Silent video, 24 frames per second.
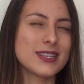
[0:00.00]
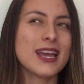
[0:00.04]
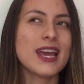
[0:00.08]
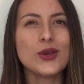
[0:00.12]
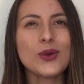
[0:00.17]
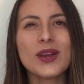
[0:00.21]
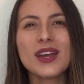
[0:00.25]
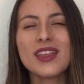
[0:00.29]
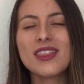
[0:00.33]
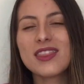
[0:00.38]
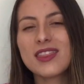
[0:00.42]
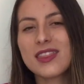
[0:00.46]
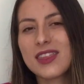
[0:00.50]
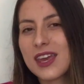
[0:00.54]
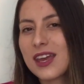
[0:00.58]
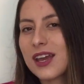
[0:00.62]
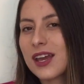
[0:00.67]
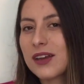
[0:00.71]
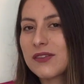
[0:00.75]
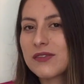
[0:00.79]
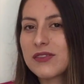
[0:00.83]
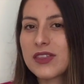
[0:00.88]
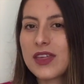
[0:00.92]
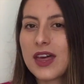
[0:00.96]
You can
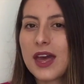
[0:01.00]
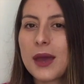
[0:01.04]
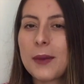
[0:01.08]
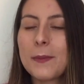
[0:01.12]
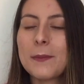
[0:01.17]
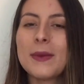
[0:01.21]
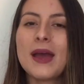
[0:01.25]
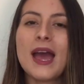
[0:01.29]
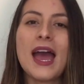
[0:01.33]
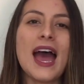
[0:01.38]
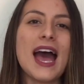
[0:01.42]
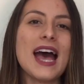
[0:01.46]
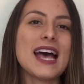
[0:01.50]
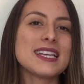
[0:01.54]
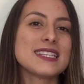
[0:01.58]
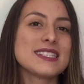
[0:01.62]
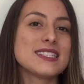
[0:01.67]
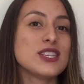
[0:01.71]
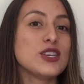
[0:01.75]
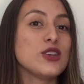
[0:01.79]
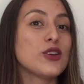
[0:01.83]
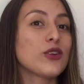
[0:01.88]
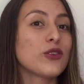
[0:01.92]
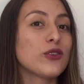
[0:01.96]
think of them
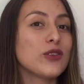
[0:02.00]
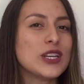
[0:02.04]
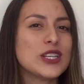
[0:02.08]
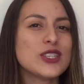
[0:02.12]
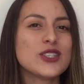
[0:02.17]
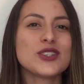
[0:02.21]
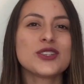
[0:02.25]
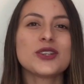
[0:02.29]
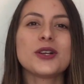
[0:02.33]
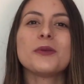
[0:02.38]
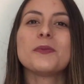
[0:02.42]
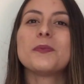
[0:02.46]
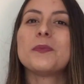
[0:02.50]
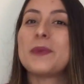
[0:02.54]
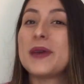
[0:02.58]
as the original